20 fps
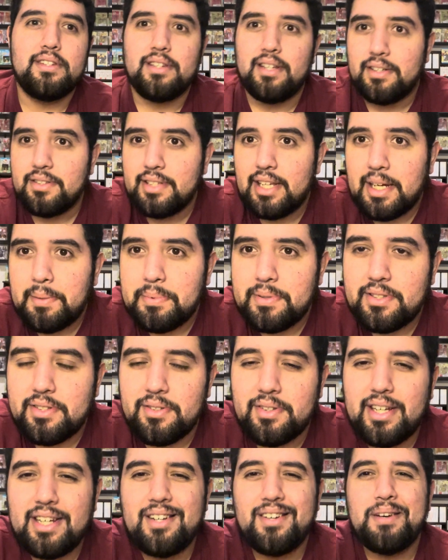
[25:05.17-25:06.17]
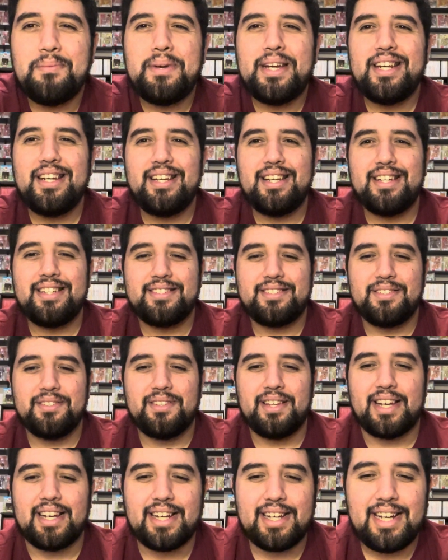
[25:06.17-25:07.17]
There's an episode. You know what I mean? So,
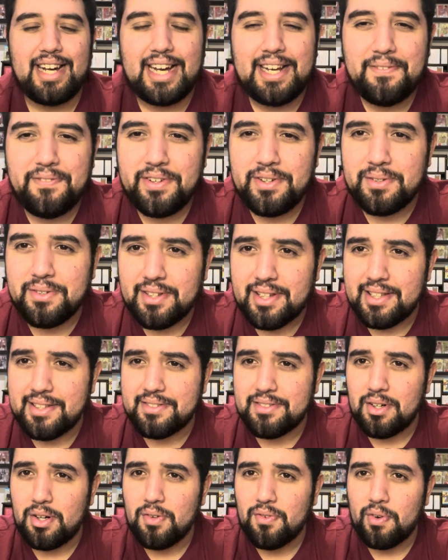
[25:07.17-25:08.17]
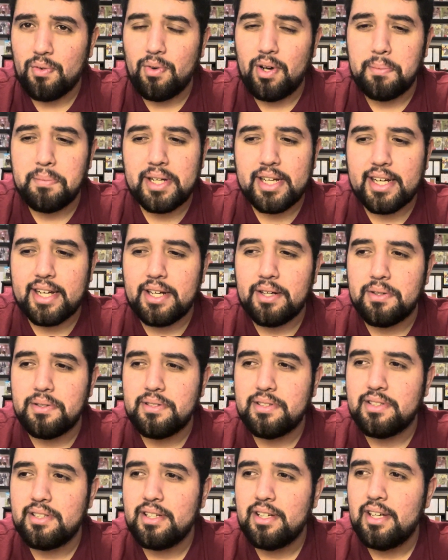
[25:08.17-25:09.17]
like, I'd feel this overwhelming
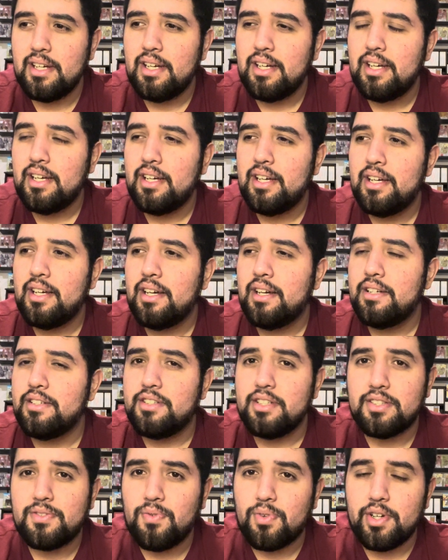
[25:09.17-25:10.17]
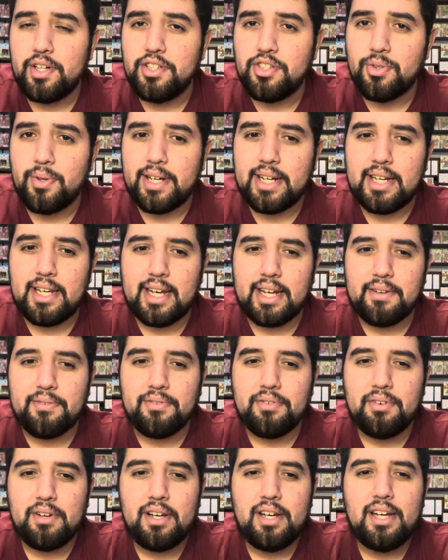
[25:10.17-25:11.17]
guilt just for enjoying life.